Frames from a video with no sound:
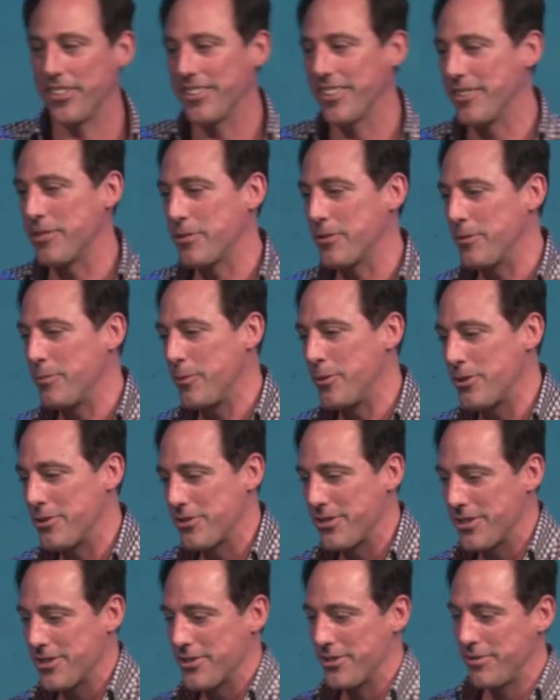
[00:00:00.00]
I think that's what the more
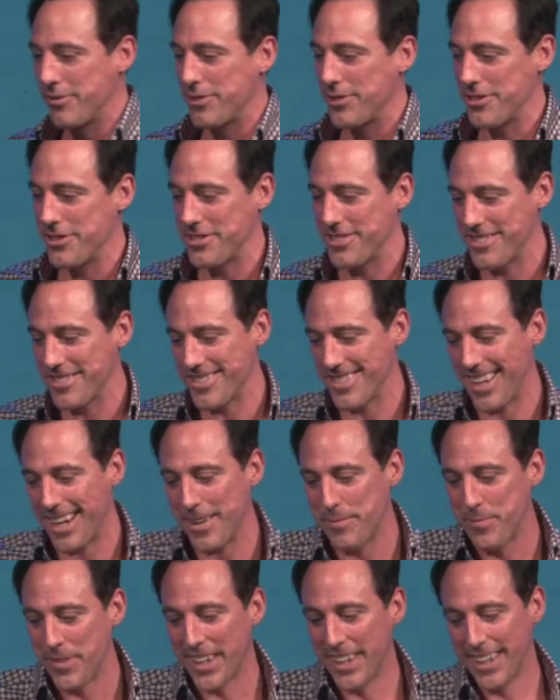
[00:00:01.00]
traditional versions
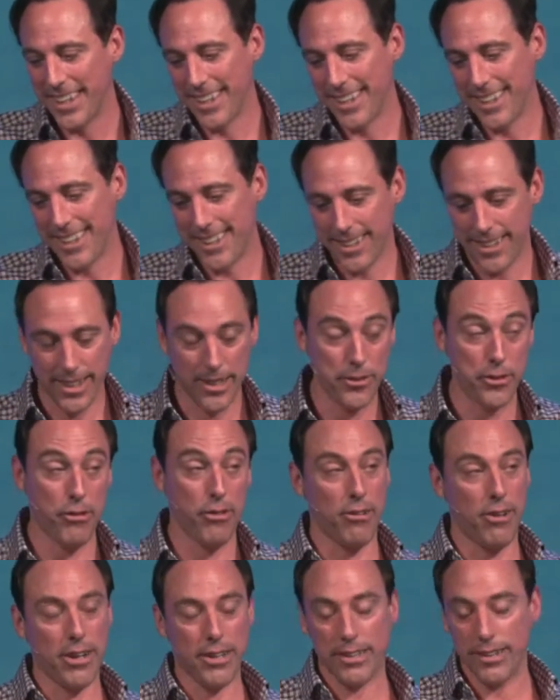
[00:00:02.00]
say. I had to
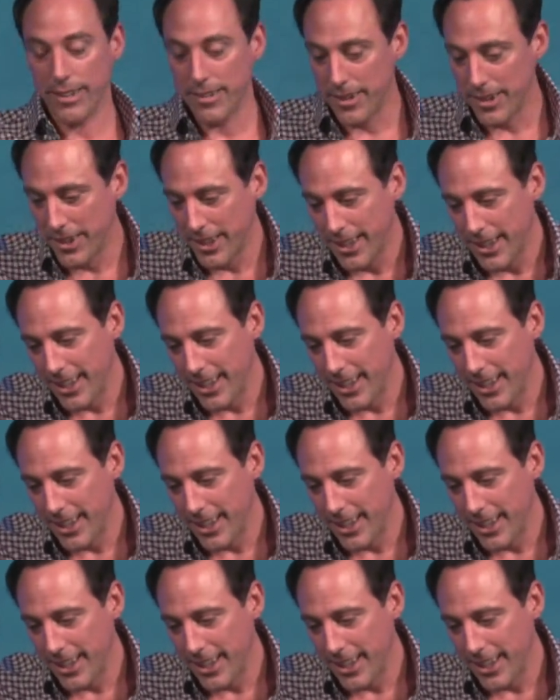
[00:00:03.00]
correct it.